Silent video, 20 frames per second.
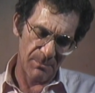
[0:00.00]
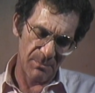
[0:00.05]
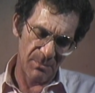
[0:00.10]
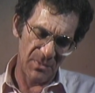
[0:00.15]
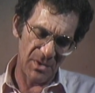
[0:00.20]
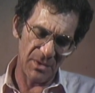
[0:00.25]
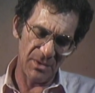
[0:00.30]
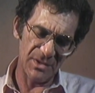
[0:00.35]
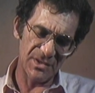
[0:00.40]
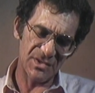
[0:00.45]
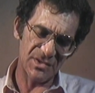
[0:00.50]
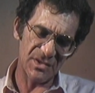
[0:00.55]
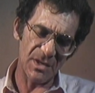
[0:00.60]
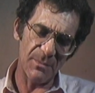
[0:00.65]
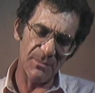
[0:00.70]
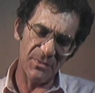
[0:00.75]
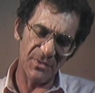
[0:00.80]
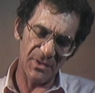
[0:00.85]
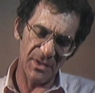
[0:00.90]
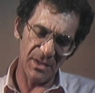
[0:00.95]
there is
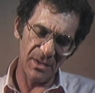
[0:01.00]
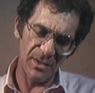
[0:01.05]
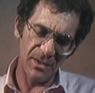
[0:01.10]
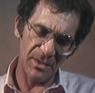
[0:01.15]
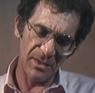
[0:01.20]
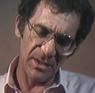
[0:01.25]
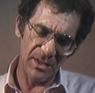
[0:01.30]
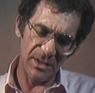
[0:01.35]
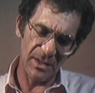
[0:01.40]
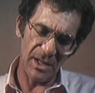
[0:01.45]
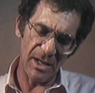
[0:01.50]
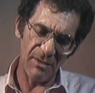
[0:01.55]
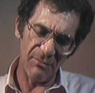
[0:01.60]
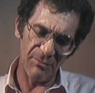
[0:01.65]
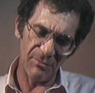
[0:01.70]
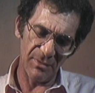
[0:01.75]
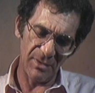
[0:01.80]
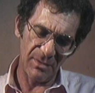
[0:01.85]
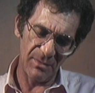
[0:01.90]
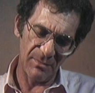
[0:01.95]
something in
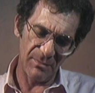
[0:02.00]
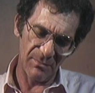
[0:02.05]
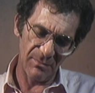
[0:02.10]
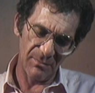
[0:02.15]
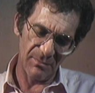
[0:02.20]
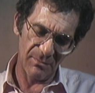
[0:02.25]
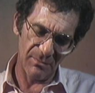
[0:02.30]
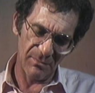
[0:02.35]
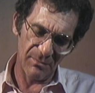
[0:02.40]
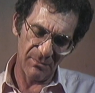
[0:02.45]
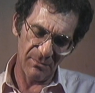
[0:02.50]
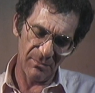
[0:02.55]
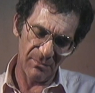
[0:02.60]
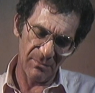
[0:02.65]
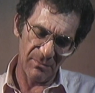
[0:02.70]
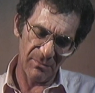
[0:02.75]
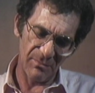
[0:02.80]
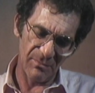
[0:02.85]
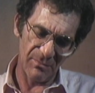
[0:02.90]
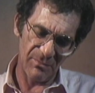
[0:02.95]
every
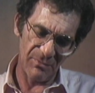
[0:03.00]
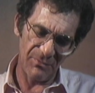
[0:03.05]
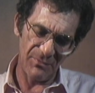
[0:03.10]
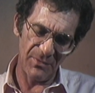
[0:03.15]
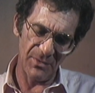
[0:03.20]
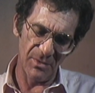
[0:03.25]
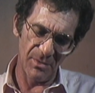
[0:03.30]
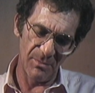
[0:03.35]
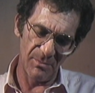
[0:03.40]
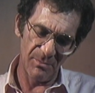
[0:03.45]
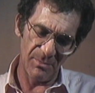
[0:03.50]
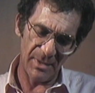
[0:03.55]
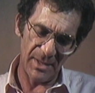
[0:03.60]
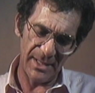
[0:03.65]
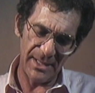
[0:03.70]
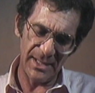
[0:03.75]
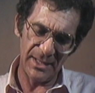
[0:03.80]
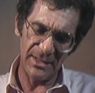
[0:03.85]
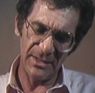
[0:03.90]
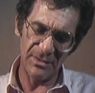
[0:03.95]
film
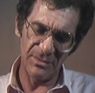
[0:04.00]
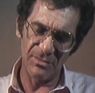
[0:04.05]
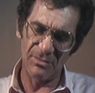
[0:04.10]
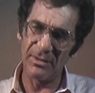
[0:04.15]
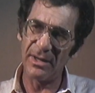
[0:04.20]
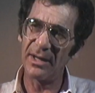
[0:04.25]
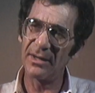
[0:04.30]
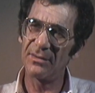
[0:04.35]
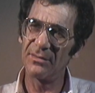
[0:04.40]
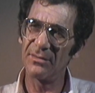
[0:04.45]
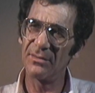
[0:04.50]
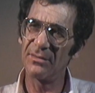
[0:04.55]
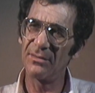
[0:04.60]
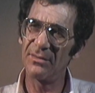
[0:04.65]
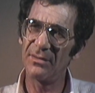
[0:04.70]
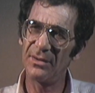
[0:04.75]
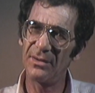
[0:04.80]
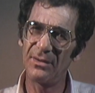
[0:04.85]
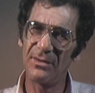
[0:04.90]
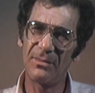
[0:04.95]
by any director
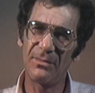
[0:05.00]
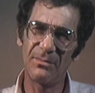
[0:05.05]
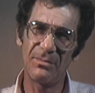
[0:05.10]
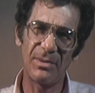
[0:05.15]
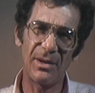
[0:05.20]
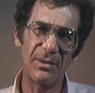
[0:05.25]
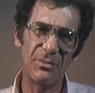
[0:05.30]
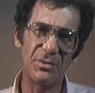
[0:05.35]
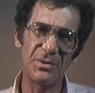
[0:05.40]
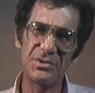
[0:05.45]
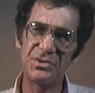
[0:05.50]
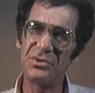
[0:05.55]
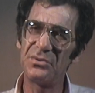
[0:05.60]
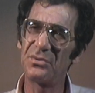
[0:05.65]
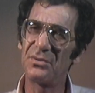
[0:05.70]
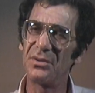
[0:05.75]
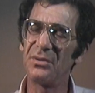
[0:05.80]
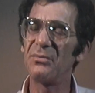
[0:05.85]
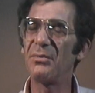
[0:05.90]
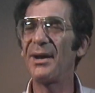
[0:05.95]
that by which you
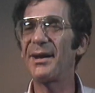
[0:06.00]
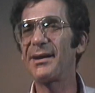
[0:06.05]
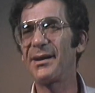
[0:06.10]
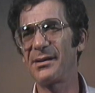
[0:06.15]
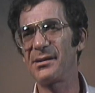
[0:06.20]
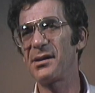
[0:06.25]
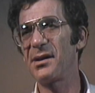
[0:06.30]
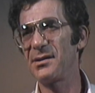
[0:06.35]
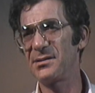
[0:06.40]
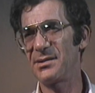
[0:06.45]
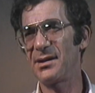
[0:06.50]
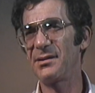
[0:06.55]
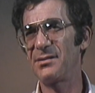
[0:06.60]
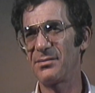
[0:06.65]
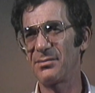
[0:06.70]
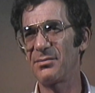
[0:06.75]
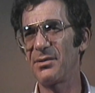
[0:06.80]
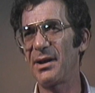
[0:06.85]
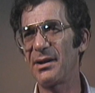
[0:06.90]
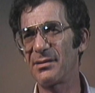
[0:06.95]
can recognize that
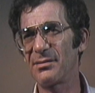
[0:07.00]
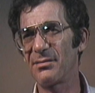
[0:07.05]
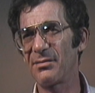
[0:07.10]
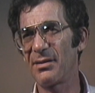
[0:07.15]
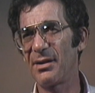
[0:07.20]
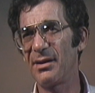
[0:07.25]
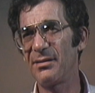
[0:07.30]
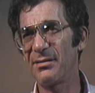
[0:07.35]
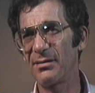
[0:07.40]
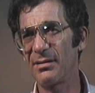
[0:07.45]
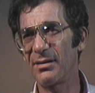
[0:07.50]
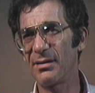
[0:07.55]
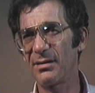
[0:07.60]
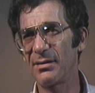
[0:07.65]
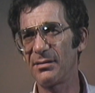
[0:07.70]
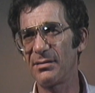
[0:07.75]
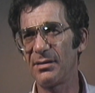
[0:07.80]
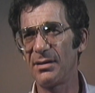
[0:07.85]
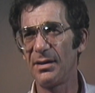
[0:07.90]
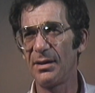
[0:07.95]
director, I think.
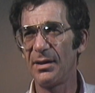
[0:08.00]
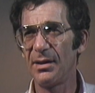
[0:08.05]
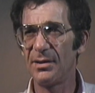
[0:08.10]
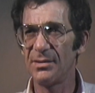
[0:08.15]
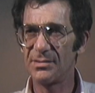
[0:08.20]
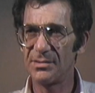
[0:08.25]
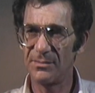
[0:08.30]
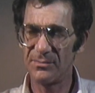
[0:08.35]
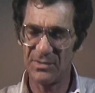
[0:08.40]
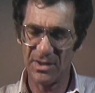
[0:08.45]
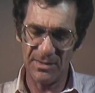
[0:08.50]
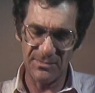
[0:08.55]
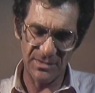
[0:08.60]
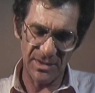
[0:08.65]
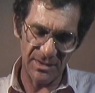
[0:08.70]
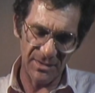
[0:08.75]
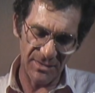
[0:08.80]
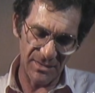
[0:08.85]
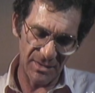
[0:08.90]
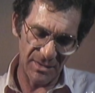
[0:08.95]
And sometimes
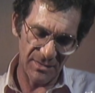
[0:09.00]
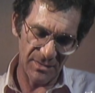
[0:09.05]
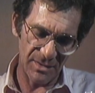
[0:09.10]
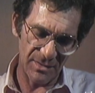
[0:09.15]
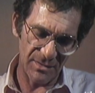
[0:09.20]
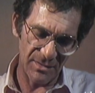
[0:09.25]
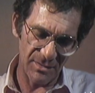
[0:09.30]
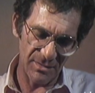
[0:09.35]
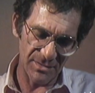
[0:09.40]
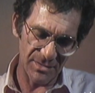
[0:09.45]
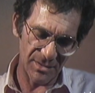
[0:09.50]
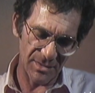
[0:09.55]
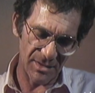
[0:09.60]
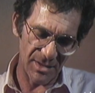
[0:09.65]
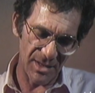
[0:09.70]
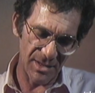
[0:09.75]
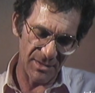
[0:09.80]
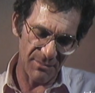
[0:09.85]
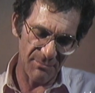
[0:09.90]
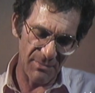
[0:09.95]
I think that there's a
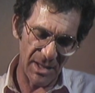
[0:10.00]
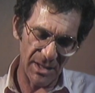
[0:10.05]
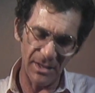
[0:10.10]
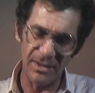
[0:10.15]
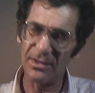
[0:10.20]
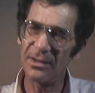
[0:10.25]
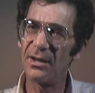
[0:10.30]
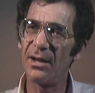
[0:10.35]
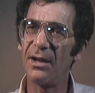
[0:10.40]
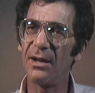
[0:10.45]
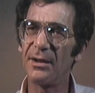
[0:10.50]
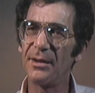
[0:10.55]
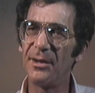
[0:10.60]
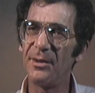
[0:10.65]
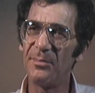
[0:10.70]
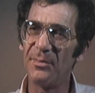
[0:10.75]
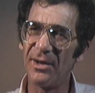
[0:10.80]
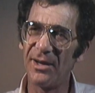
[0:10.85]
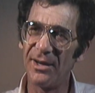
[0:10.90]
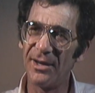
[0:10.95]
kind of melancholy
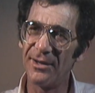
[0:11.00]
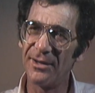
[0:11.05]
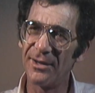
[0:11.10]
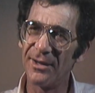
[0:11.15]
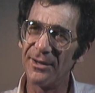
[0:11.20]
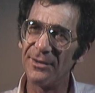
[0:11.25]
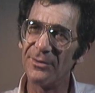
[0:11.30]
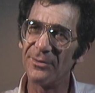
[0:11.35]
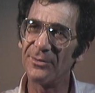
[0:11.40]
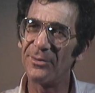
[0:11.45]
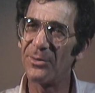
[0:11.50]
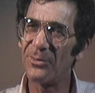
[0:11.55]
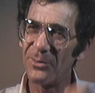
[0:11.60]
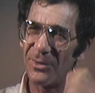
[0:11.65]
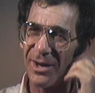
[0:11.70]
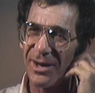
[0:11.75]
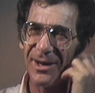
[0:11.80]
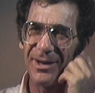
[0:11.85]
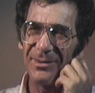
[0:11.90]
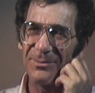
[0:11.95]
in mine. I don't know
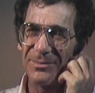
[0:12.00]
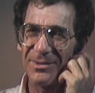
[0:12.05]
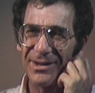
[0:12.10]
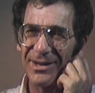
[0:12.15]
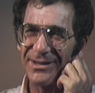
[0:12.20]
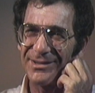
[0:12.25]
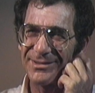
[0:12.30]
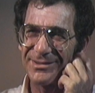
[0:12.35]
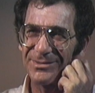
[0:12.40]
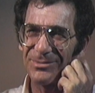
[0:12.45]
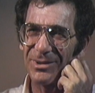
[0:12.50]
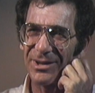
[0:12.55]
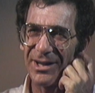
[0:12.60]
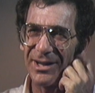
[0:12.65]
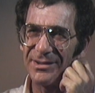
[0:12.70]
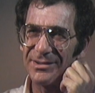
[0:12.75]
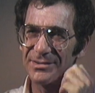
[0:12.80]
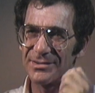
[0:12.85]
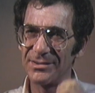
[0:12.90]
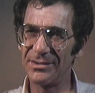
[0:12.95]
why, but I, it's what
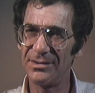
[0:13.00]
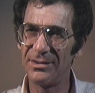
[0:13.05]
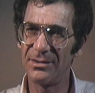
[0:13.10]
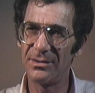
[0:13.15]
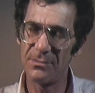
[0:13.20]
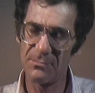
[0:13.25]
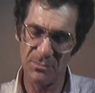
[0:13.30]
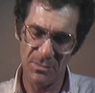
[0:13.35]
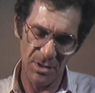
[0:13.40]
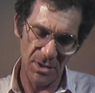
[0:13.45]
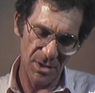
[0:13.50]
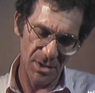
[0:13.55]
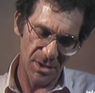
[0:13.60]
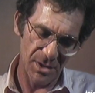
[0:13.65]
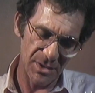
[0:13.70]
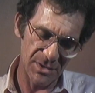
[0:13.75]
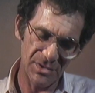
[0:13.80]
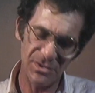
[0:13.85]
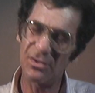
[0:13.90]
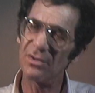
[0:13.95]
I see in them.
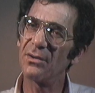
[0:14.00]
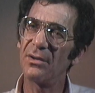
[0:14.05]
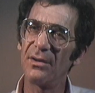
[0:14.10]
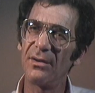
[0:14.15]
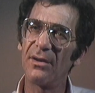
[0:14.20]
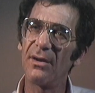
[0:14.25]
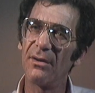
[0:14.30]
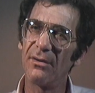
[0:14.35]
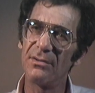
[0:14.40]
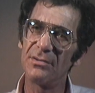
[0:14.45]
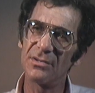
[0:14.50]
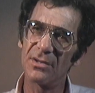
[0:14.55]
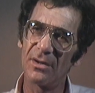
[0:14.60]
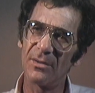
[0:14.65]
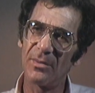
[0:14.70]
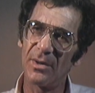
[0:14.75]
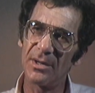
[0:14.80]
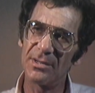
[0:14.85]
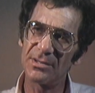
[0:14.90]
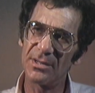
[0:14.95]
It's certainly there in
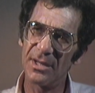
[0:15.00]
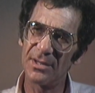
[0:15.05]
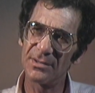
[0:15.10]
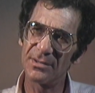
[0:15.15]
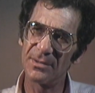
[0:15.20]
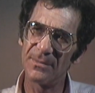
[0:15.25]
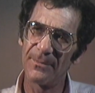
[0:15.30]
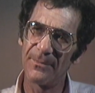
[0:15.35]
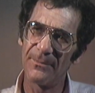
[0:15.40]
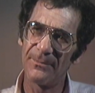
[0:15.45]
Jeremiah Johnson.